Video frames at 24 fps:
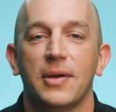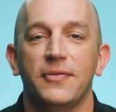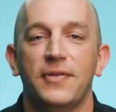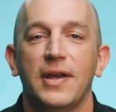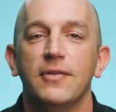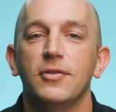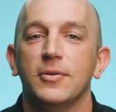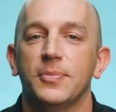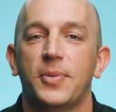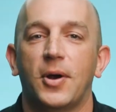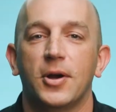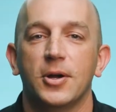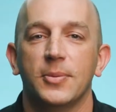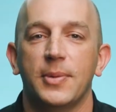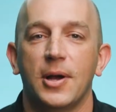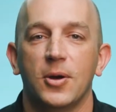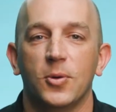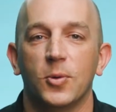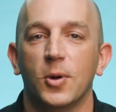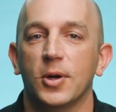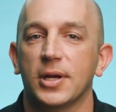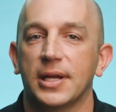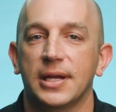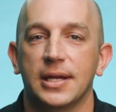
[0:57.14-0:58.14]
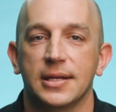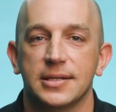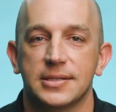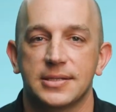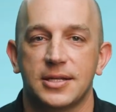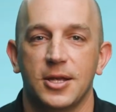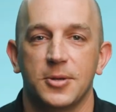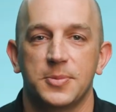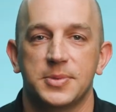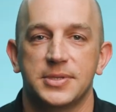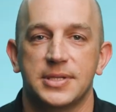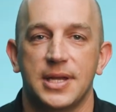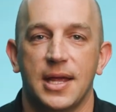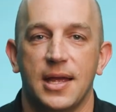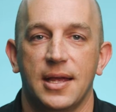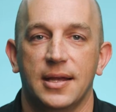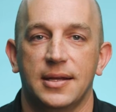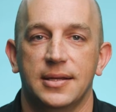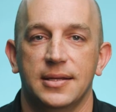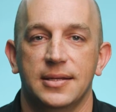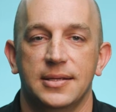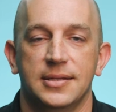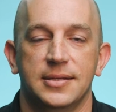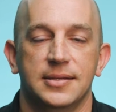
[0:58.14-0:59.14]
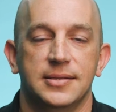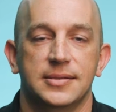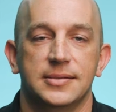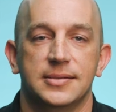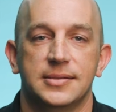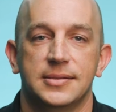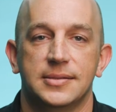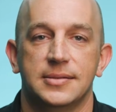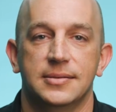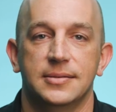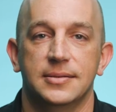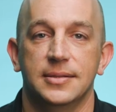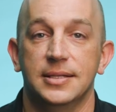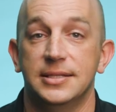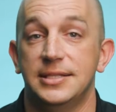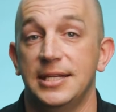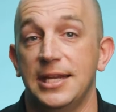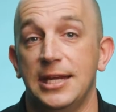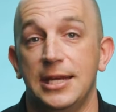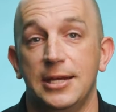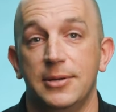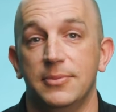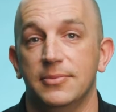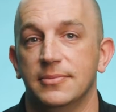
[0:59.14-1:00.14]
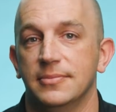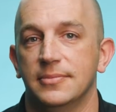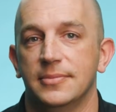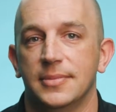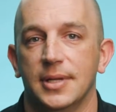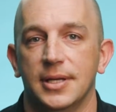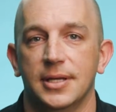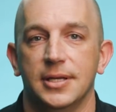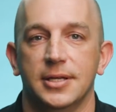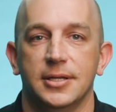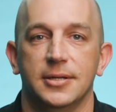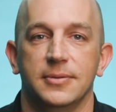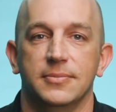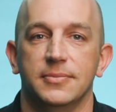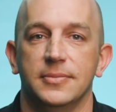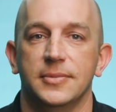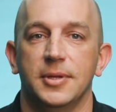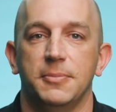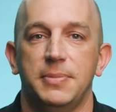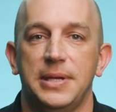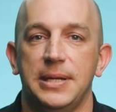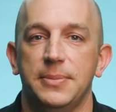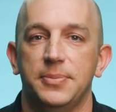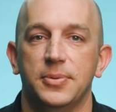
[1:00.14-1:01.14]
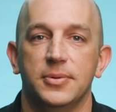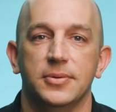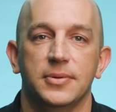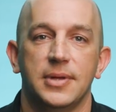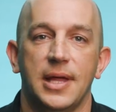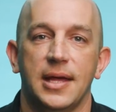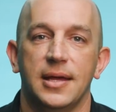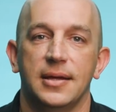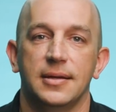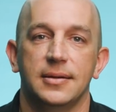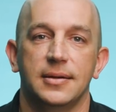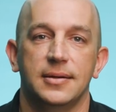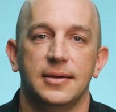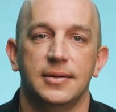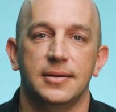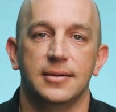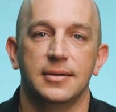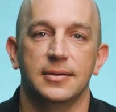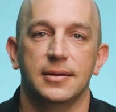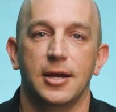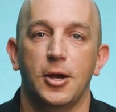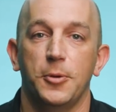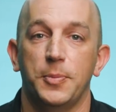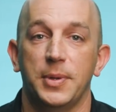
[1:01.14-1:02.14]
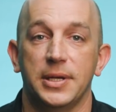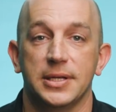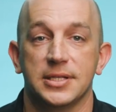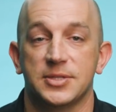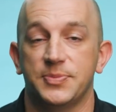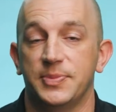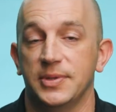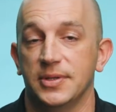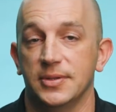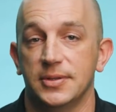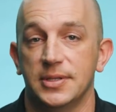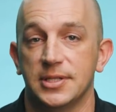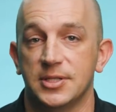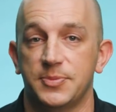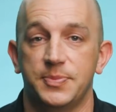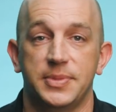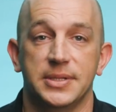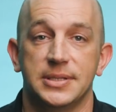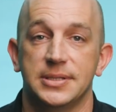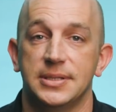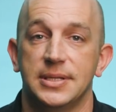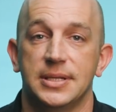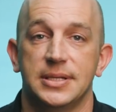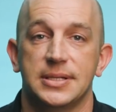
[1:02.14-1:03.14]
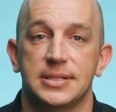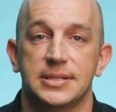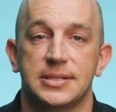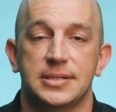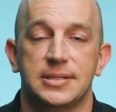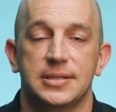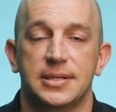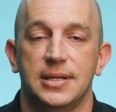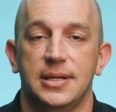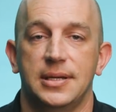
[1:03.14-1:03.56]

My favorite part about working at ScopeStack is the team, um, the people that are helping us build this business,